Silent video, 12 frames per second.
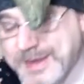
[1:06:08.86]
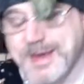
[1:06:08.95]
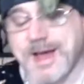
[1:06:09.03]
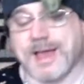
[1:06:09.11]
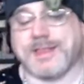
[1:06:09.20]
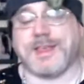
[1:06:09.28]

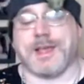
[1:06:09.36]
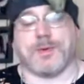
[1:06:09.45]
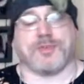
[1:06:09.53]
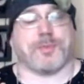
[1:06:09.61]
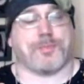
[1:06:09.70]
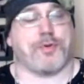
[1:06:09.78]
I think it
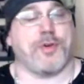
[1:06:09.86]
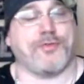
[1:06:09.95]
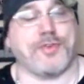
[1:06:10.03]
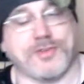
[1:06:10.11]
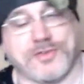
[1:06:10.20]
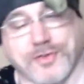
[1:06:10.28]
was a
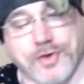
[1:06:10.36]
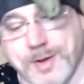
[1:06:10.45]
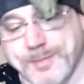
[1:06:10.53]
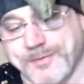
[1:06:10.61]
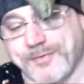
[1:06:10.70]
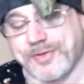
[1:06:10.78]
perfect
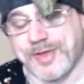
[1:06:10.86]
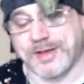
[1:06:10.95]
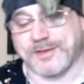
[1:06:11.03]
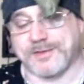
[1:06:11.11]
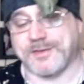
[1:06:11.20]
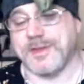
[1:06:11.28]
storm of
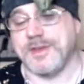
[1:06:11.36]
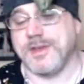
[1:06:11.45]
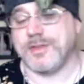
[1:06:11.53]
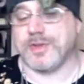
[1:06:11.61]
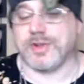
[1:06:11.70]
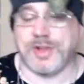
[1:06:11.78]
things.
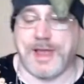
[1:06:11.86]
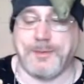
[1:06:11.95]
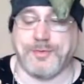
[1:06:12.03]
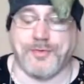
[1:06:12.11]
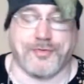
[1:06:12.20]
The clams were